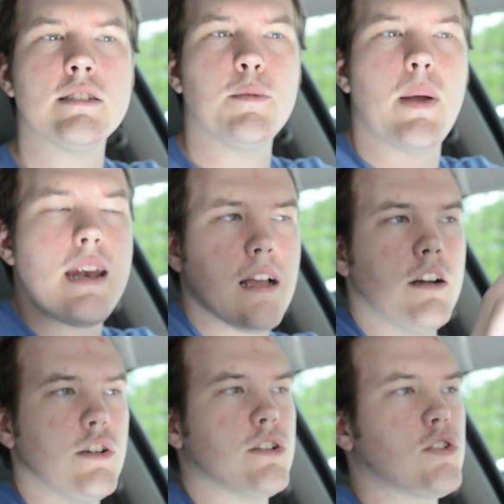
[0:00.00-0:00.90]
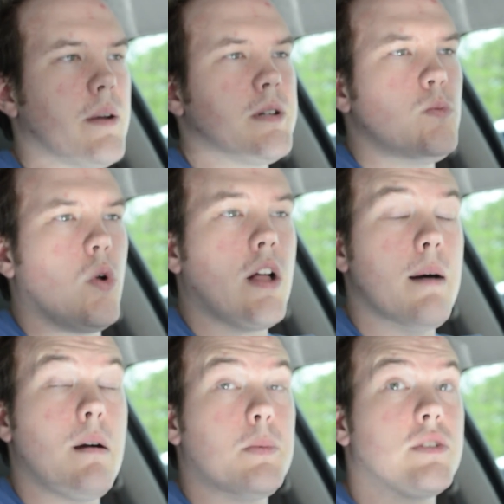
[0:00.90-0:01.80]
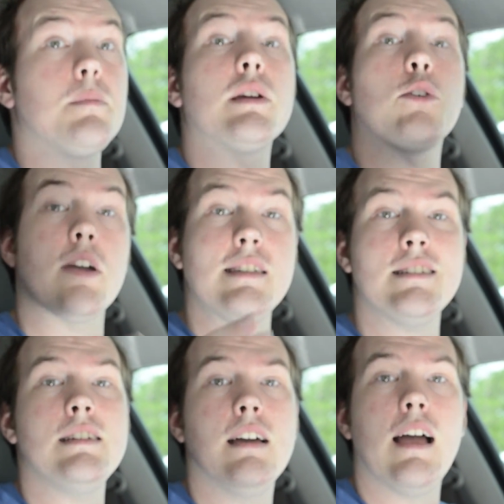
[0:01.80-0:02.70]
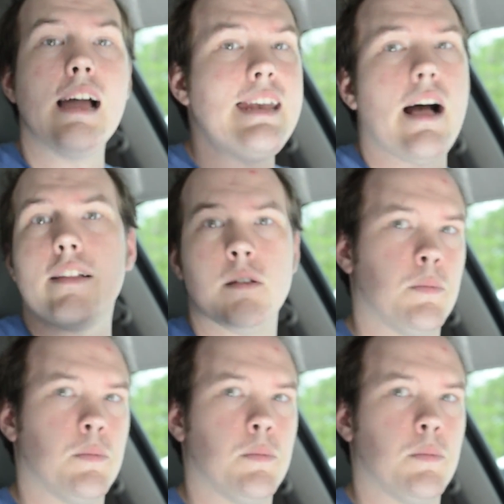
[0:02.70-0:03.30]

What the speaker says: depending on your description, will come up with something crazy. And now it's a